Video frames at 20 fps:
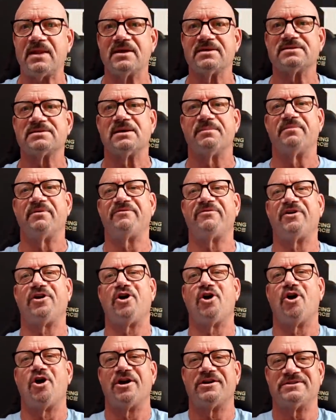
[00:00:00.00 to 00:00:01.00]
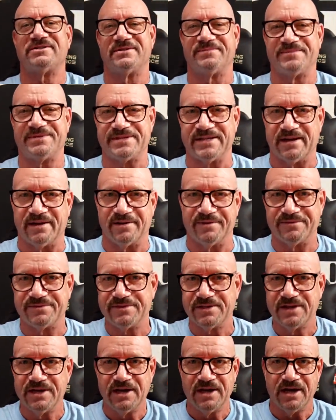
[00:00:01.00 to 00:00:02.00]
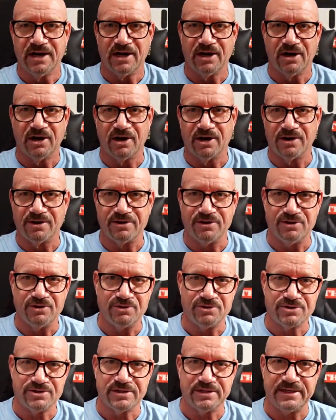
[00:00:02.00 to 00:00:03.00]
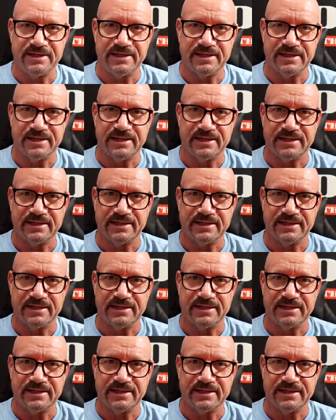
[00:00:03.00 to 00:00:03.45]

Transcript: some of the guards themselves are usually